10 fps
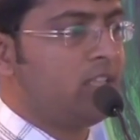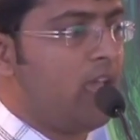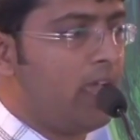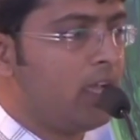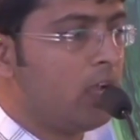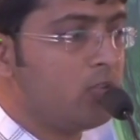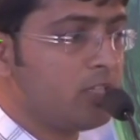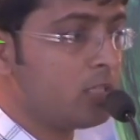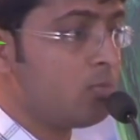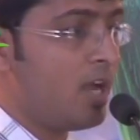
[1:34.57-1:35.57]
this
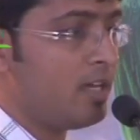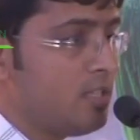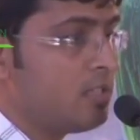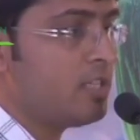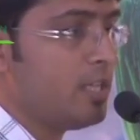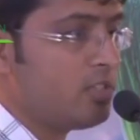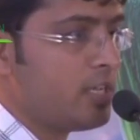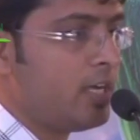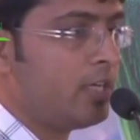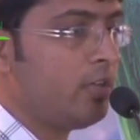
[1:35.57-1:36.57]
ankylosing spondylitis is
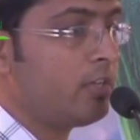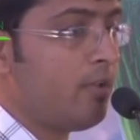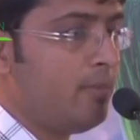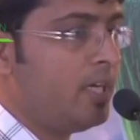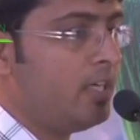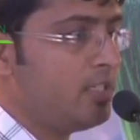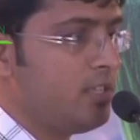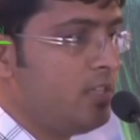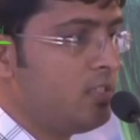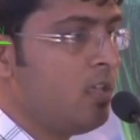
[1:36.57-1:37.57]
serodegenerative inflammatory
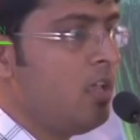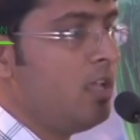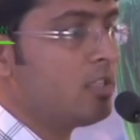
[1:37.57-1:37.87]
disease.